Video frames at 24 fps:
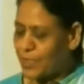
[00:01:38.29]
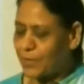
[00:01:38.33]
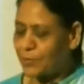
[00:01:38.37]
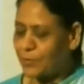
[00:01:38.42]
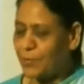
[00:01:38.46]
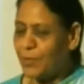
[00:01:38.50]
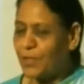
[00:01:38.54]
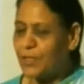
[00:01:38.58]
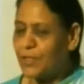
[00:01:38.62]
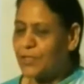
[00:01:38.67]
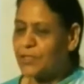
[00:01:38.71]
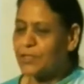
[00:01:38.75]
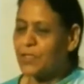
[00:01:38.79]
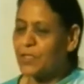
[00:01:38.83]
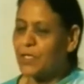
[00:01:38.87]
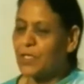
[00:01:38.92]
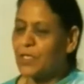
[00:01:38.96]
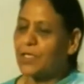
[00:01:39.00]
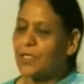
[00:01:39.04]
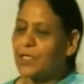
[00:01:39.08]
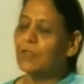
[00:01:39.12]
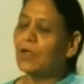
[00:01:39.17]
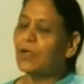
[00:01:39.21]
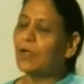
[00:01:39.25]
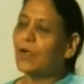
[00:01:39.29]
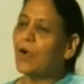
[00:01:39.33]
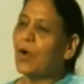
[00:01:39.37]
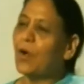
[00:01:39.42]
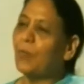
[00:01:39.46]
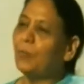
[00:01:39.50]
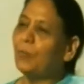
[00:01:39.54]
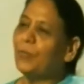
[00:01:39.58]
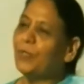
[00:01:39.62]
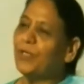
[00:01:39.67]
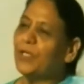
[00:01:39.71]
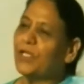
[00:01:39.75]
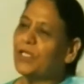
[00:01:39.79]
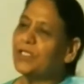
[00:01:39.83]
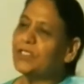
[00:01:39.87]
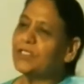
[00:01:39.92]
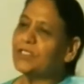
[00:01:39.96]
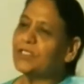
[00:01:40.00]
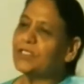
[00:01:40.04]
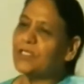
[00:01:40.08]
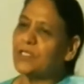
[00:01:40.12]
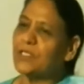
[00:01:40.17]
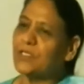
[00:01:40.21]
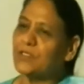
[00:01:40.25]
That means the
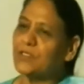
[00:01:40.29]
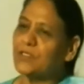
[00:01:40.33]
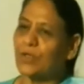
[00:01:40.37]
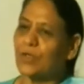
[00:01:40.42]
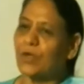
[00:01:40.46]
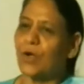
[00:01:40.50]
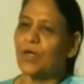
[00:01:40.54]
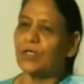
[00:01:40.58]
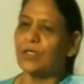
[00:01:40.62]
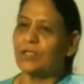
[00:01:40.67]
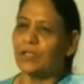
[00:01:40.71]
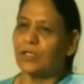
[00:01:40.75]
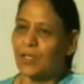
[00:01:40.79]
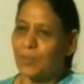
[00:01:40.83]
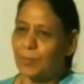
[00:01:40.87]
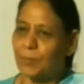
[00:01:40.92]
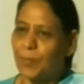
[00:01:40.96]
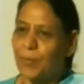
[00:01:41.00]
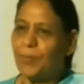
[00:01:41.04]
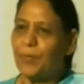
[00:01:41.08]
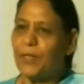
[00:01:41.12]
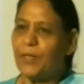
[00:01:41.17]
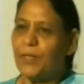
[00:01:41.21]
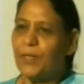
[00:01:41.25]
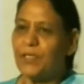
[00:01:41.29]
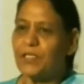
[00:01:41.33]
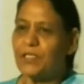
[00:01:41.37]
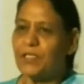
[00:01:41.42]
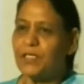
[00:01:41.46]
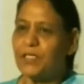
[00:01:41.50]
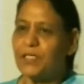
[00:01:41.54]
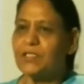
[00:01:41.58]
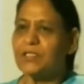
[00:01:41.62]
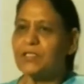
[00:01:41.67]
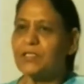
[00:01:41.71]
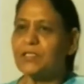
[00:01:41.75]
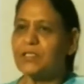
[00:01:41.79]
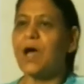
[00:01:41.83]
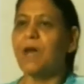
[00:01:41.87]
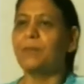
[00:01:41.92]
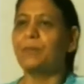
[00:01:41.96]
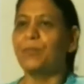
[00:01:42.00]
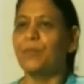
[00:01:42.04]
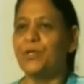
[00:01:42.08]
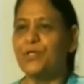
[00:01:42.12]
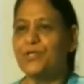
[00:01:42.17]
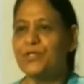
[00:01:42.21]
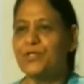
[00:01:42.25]
competencies or the capabilities
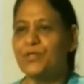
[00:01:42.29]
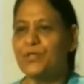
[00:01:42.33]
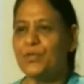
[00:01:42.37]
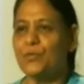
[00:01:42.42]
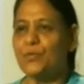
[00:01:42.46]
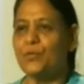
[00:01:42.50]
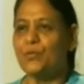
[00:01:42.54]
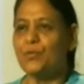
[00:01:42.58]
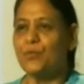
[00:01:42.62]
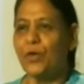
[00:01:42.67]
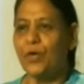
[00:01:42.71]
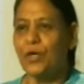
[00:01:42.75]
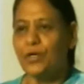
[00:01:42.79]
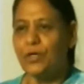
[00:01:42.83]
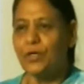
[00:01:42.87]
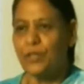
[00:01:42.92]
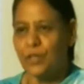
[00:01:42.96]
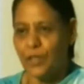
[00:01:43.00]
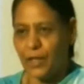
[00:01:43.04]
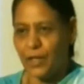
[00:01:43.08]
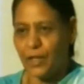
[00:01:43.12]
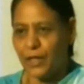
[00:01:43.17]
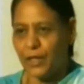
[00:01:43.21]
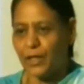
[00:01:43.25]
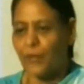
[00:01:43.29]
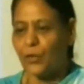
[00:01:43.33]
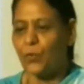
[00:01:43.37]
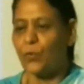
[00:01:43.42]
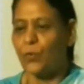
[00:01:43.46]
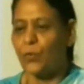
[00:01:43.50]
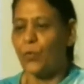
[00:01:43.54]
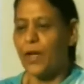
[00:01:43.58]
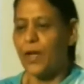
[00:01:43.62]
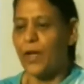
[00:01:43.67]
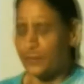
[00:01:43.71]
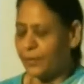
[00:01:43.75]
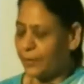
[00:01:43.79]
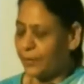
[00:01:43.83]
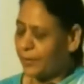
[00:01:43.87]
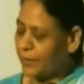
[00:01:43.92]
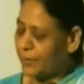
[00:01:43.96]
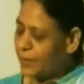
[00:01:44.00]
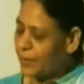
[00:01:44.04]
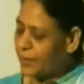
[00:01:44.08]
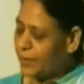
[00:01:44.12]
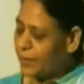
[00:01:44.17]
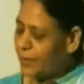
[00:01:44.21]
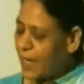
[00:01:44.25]
a person would acquire.
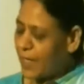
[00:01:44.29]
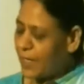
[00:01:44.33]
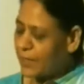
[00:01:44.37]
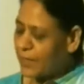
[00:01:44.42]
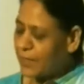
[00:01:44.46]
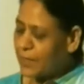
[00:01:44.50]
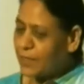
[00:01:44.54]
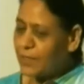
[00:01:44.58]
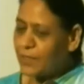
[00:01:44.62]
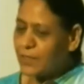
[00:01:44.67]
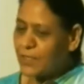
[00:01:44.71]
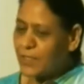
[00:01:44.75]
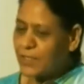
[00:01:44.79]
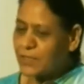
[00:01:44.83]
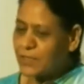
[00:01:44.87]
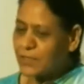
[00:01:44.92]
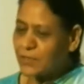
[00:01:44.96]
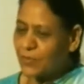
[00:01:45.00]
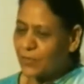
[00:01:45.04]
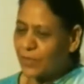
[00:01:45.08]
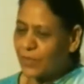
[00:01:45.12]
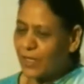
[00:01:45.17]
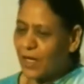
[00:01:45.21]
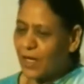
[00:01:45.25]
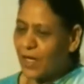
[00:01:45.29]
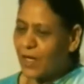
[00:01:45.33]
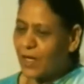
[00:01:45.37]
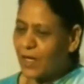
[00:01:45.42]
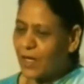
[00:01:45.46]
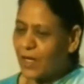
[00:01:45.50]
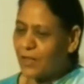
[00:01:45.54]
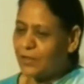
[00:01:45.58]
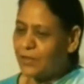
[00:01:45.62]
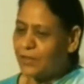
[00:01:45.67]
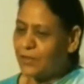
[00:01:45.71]
And in this regard,